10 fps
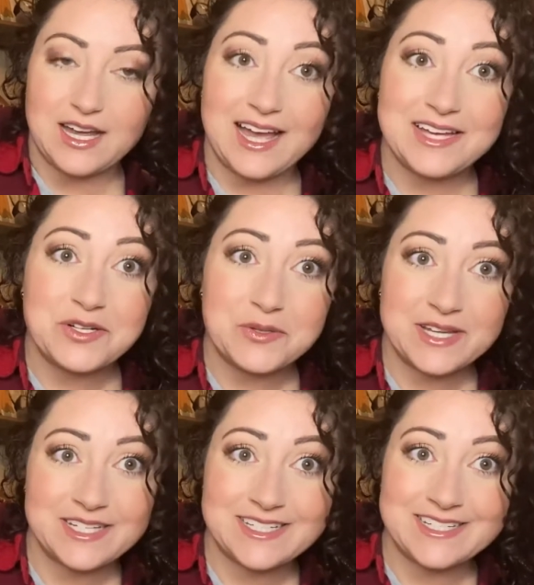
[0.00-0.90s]
I don't
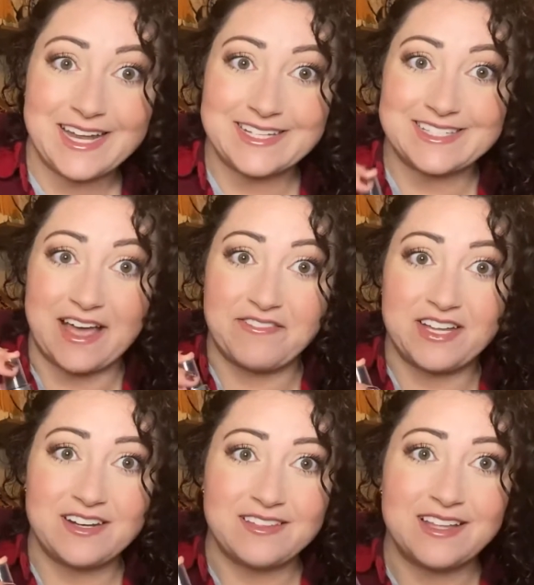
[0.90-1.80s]
get to day
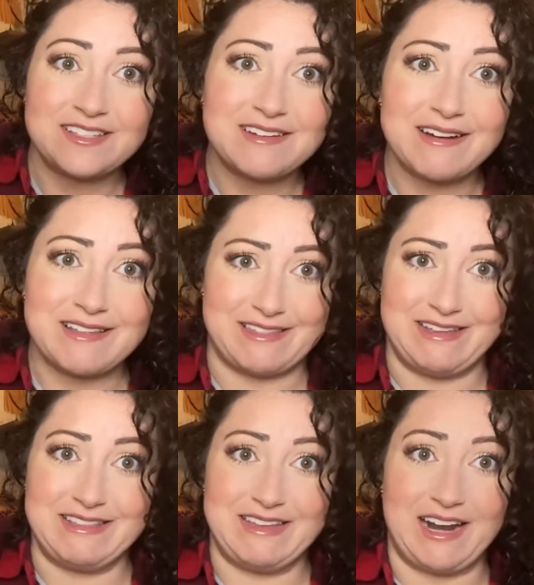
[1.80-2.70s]
7. That's not a
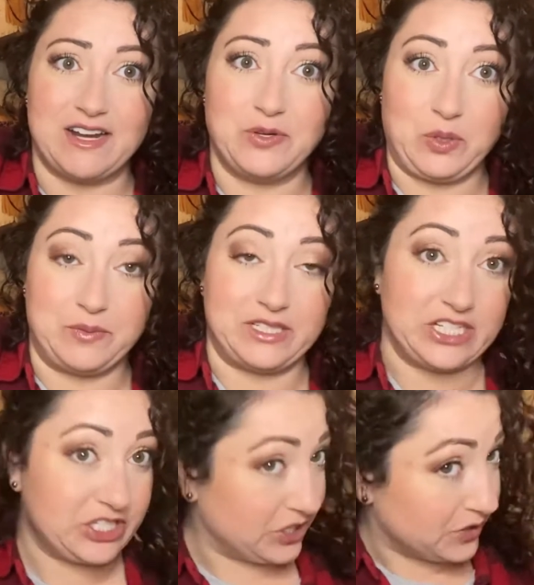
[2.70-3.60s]
thing that I normally
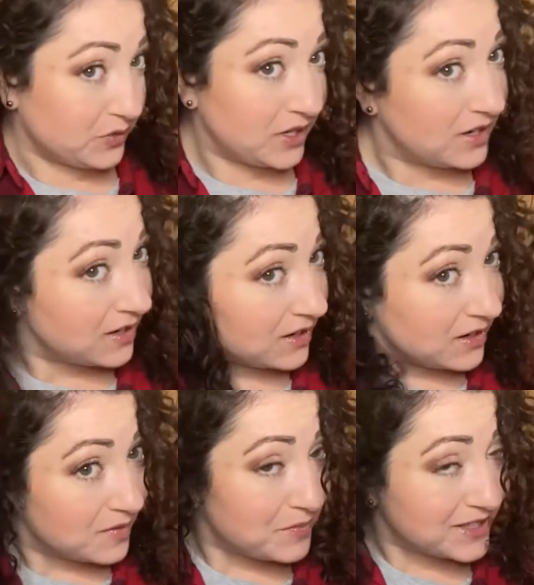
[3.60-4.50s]
do,
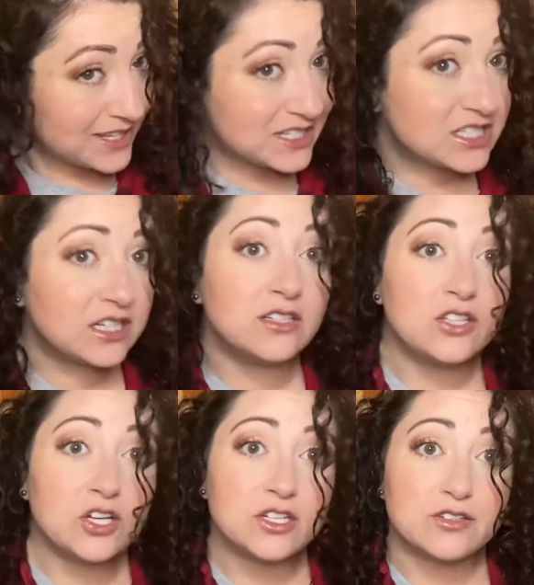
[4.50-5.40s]
but they still
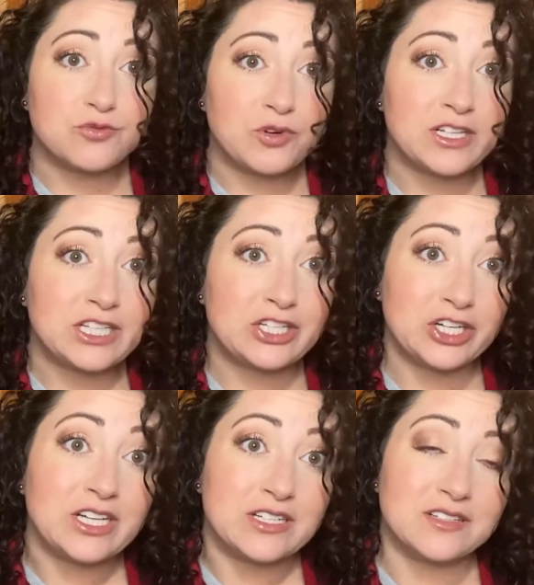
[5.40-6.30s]
look really
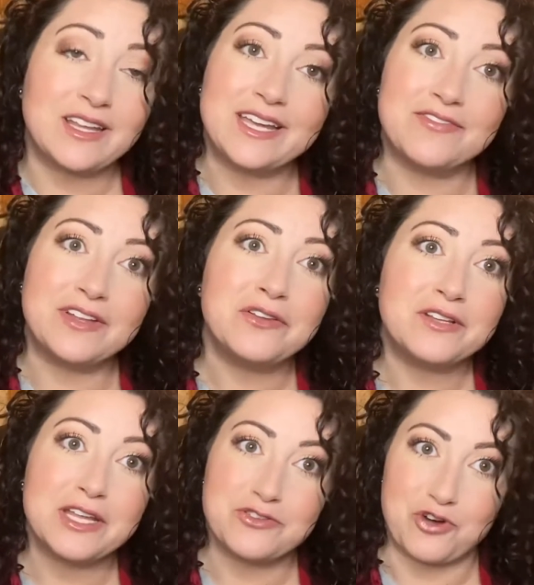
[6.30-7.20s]
good. Like if they look
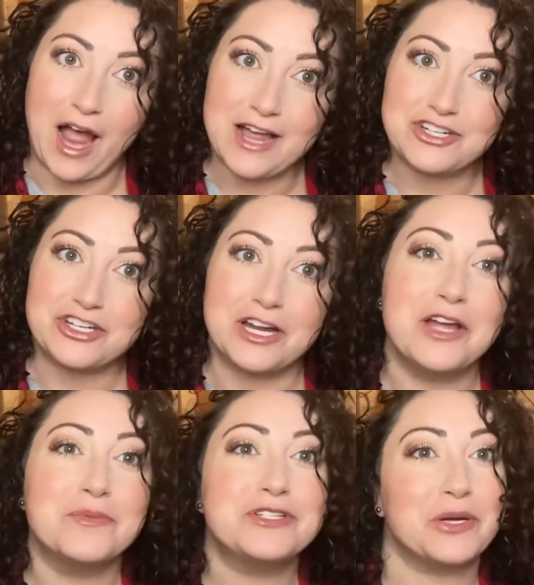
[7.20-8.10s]
like trash, I
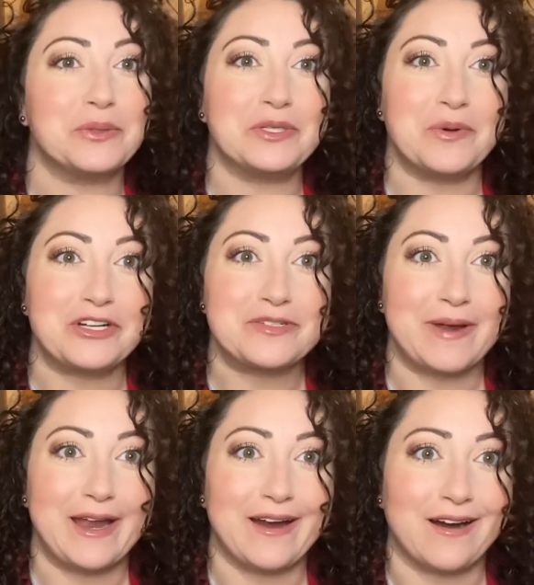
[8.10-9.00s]
would totally wash my
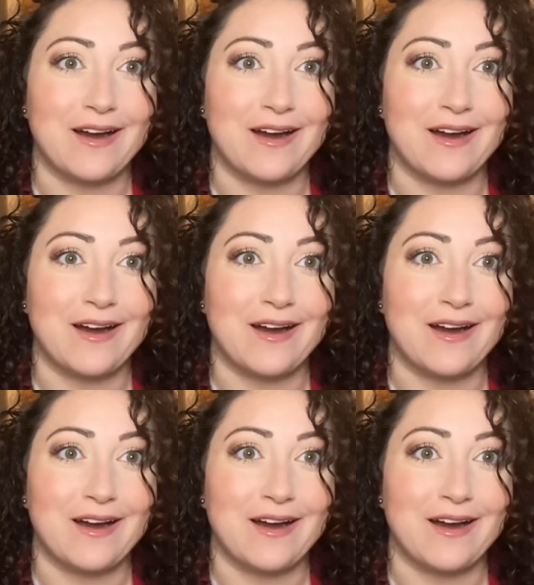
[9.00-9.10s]
hair.